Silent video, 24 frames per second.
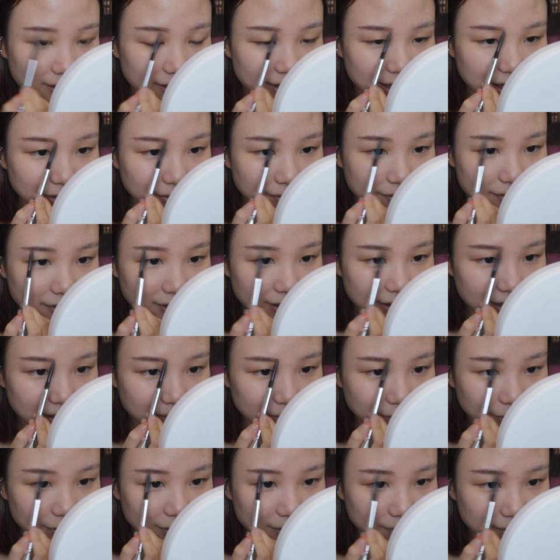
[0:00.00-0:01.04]
I don't think
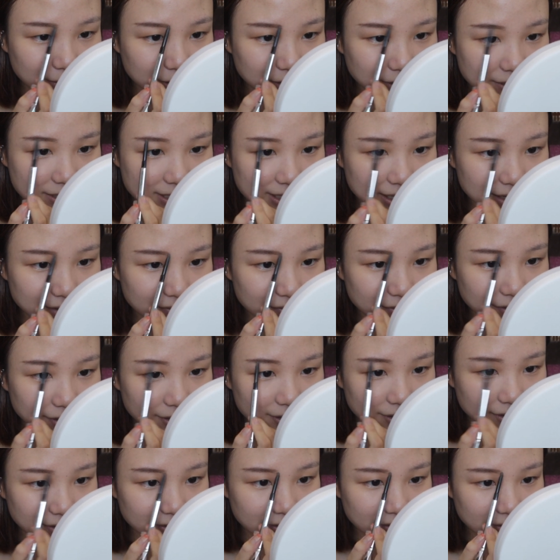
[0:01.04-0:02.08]
I'm gonna post that
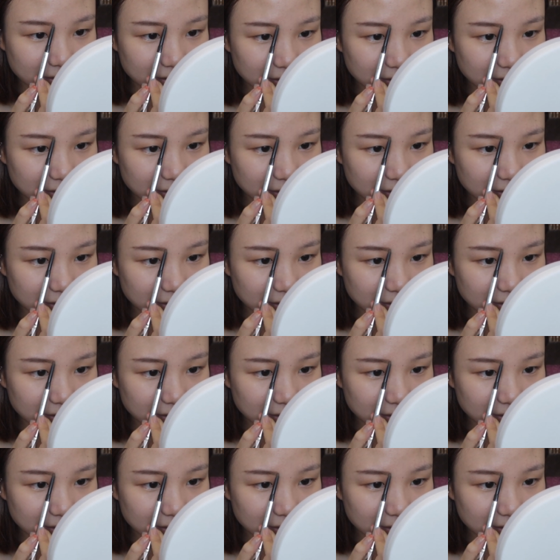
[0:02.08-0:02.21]
video.